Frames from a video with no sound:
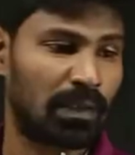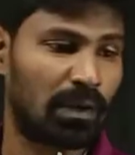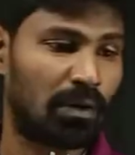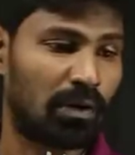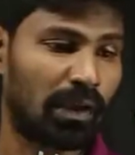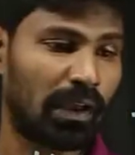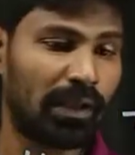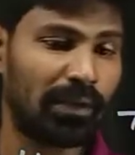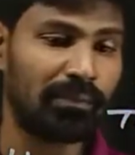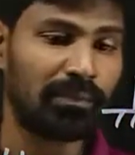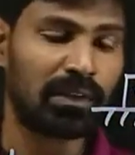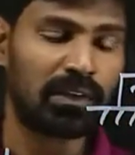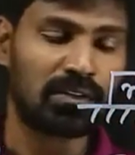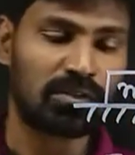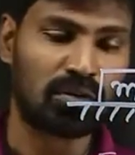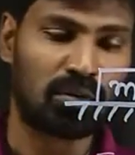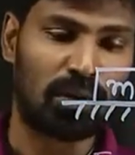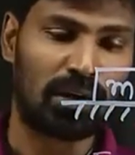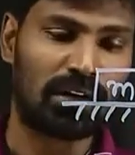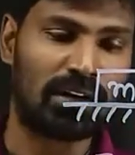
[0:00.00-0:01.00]
Okay,
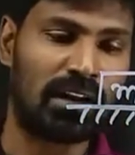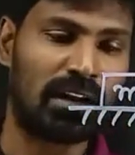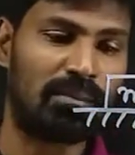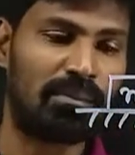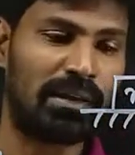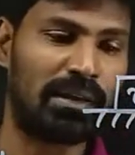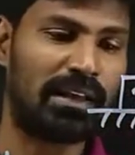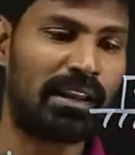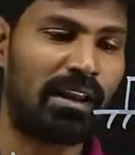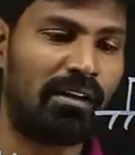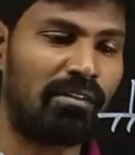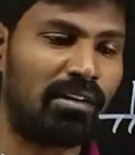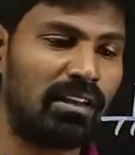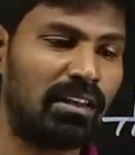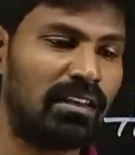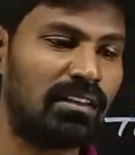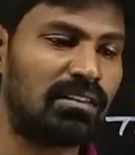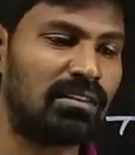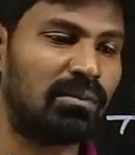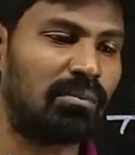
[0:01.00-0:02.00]
so work done by
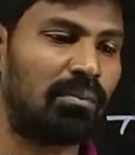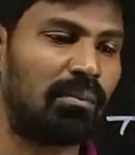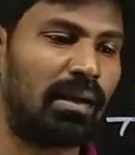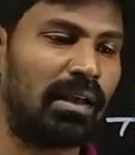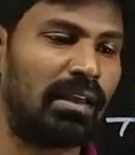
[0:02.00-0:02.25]
gravity is